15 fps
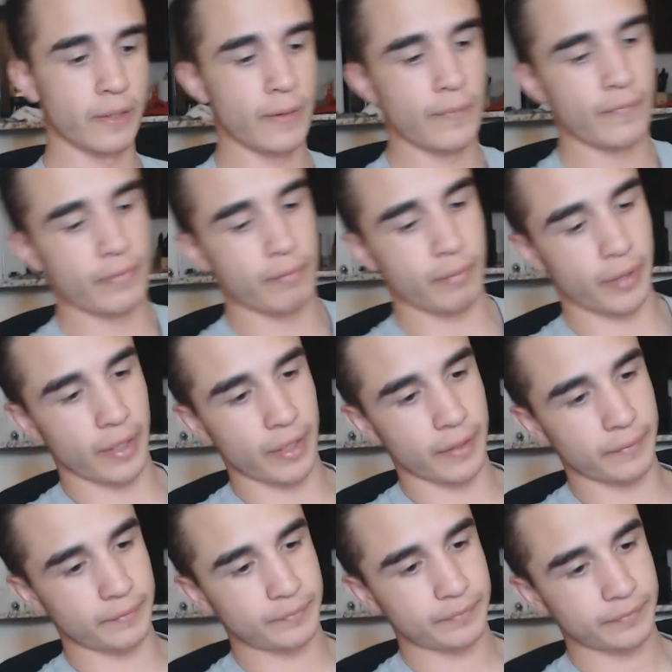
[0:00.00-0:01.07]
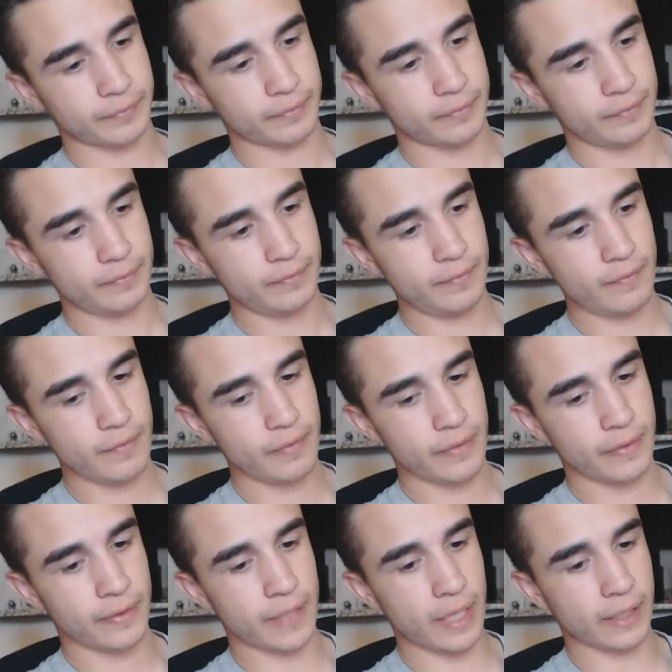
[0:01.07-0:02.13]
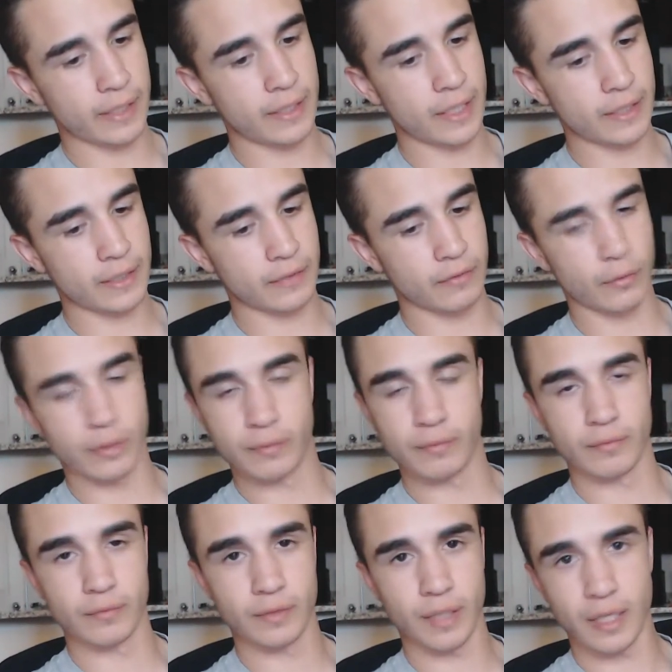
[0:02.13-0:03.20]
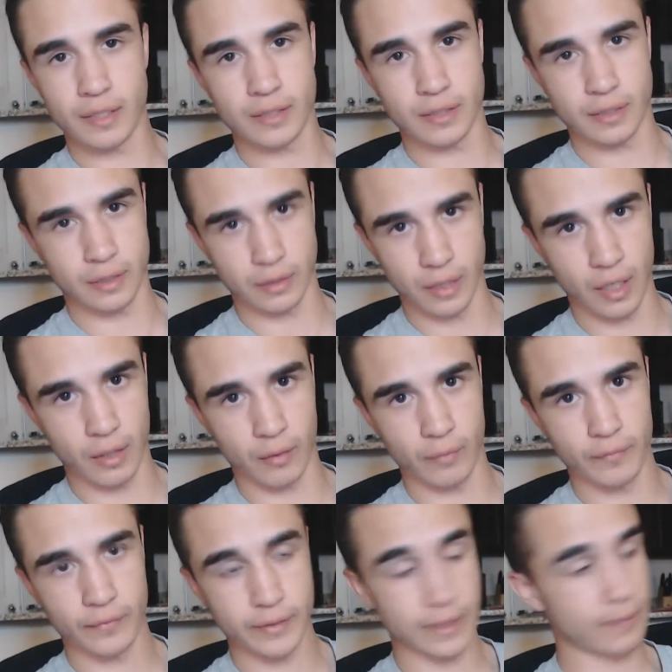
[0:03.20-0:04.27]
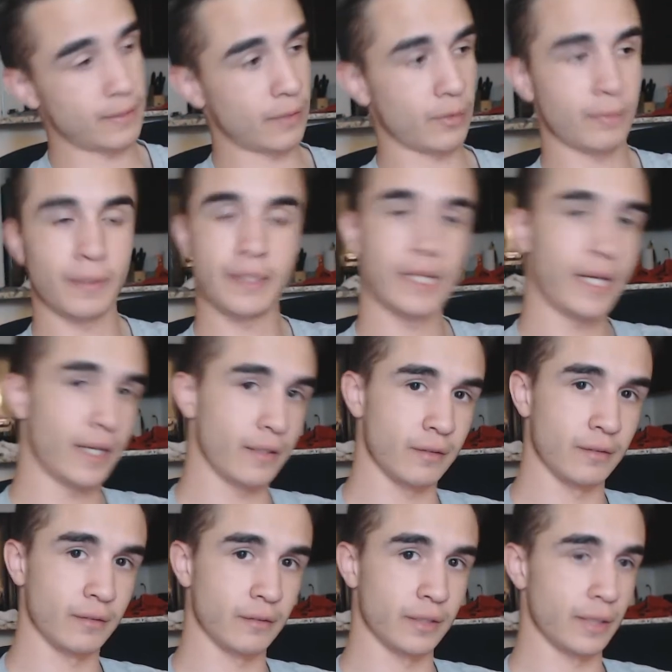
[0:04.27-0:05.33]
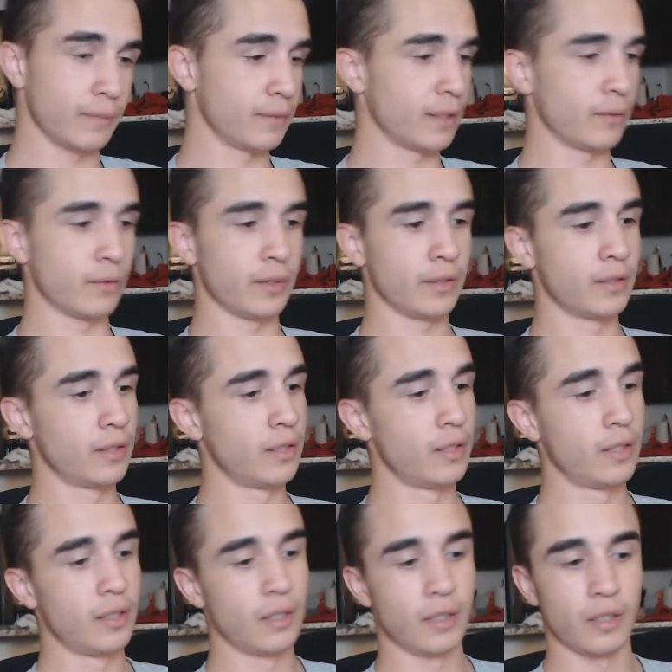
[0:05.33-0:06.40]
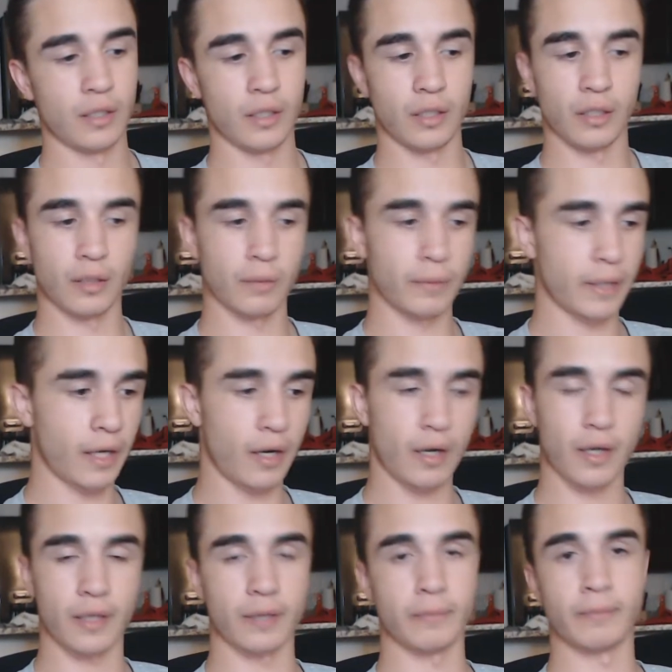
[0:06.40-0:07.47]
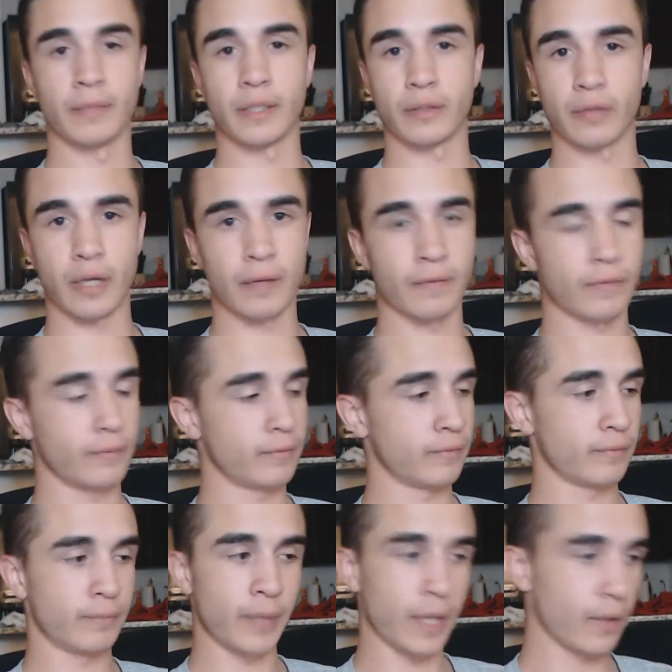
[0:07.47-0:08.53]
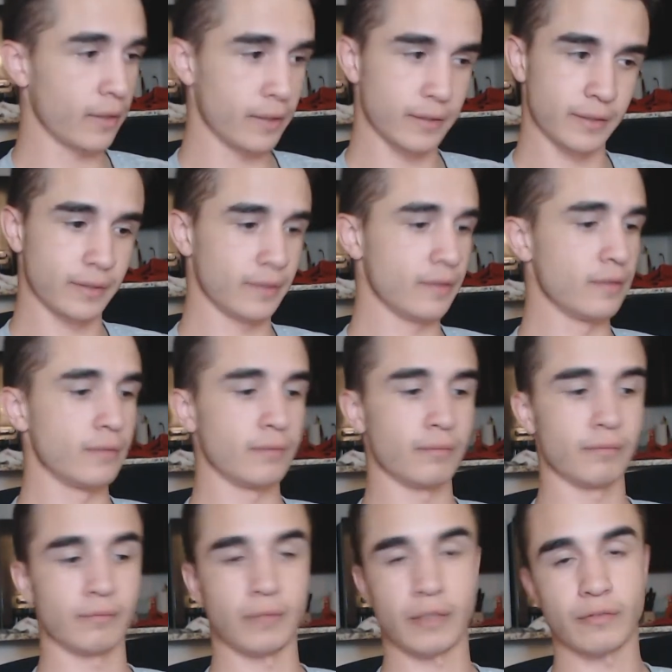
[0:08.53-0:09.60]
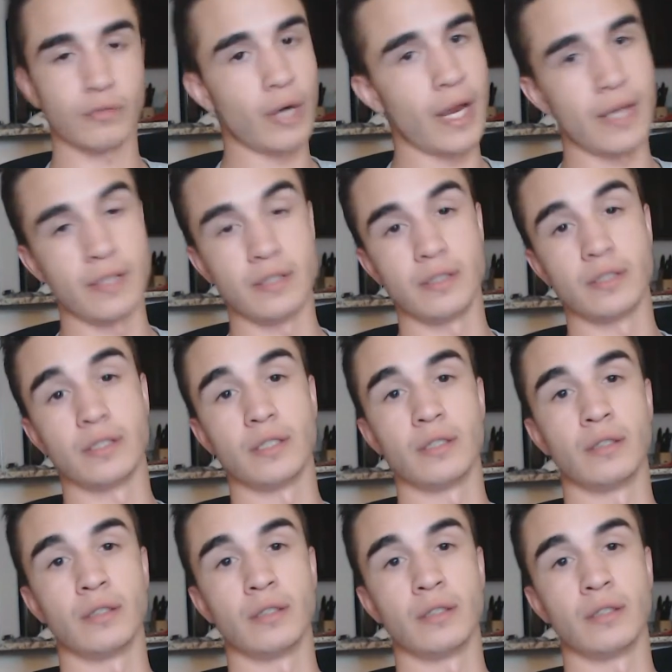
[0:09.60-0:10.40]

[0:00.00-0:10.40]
But that connection it's just low. Same thing with my dad. Same thing with, my aunt and my grandparents and my friends and